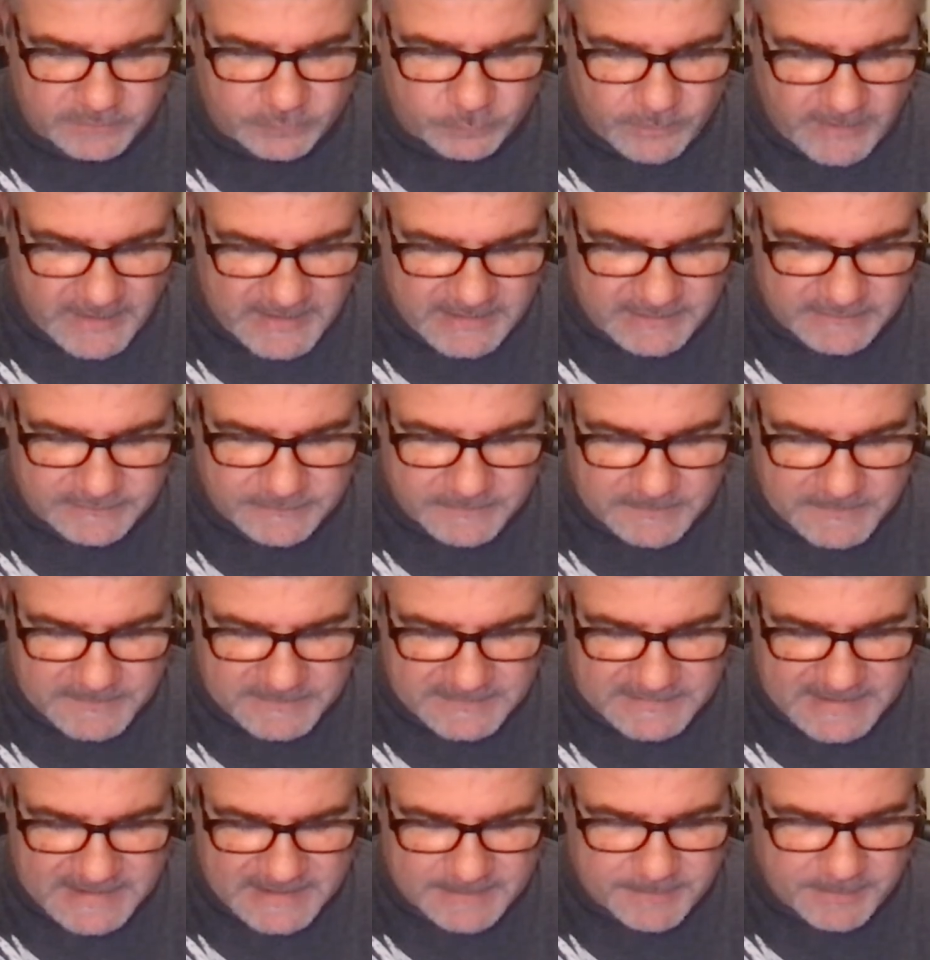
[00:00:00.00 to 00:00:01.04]
raised from the
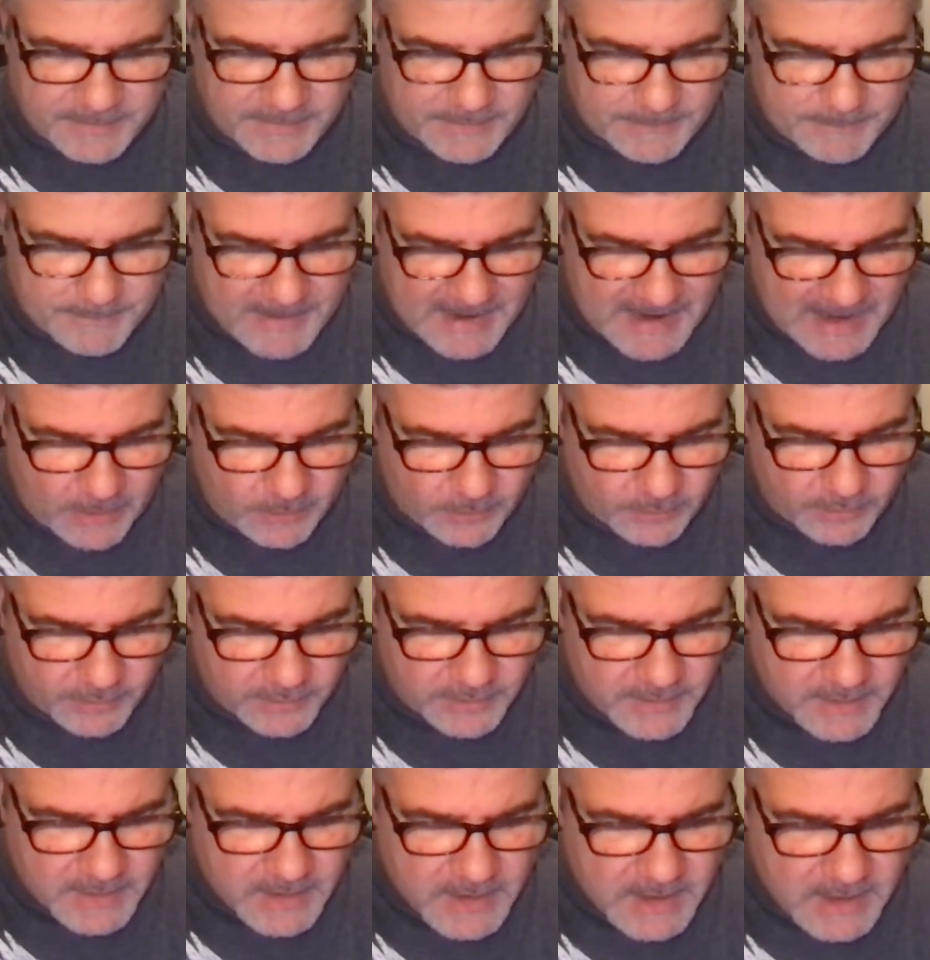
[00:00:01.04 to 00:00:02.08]
dead by the power
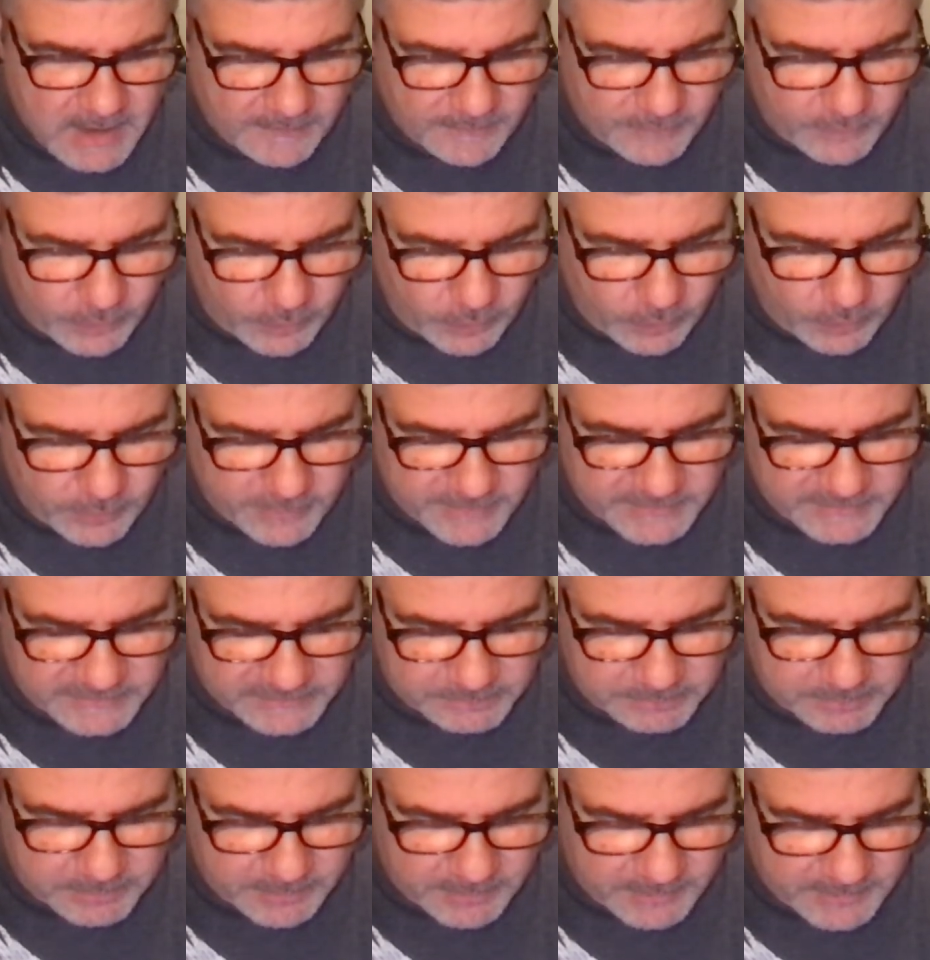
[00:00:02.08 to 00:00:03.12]
of the Holy
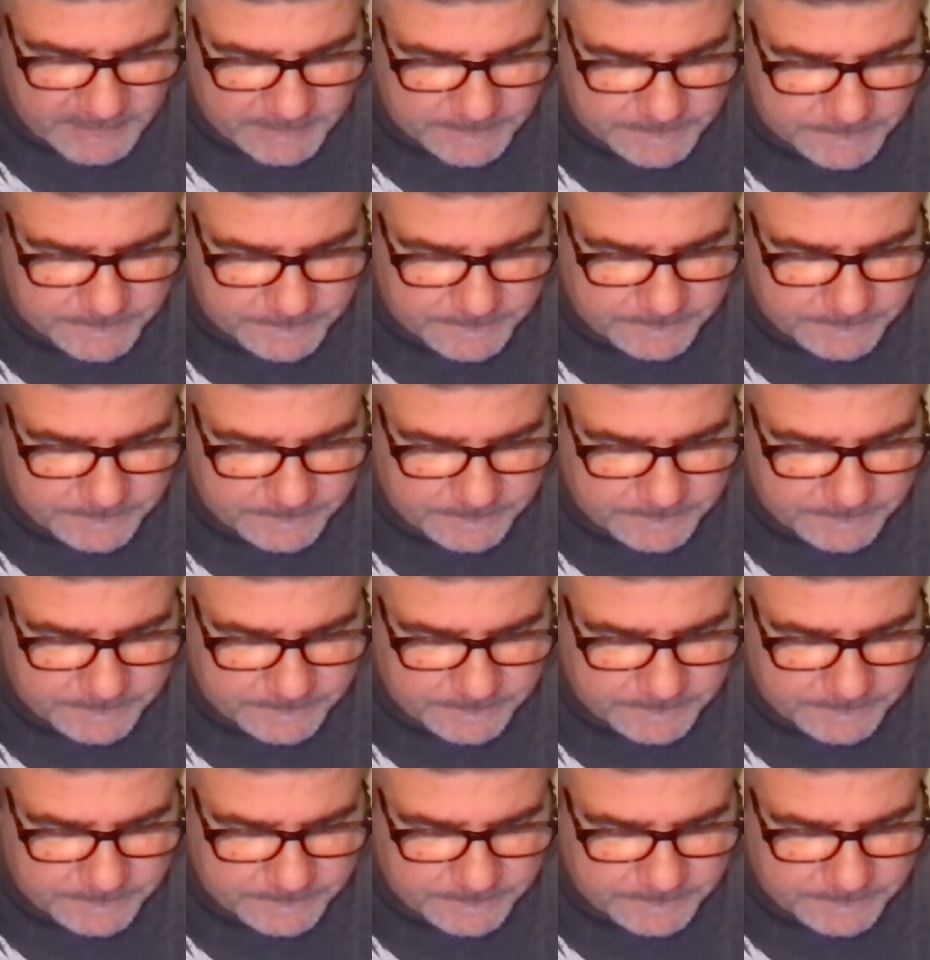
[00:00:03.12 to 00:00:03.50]
Spirit.